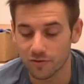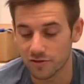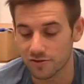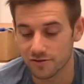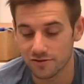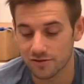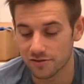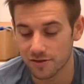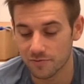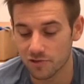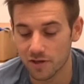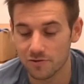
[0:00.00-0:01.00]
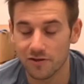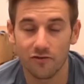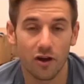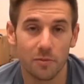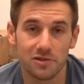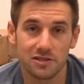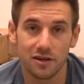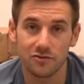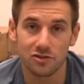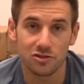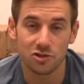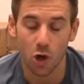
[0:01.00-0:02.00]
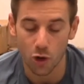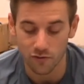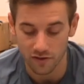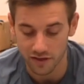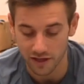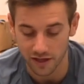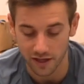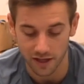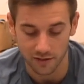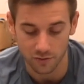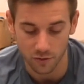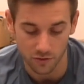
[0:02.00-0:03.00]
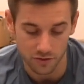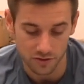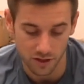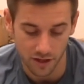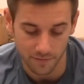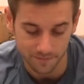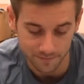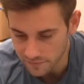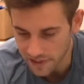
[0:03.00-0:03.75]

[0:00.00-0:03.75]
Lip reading: because sometimes I find myself just overthinking all the time.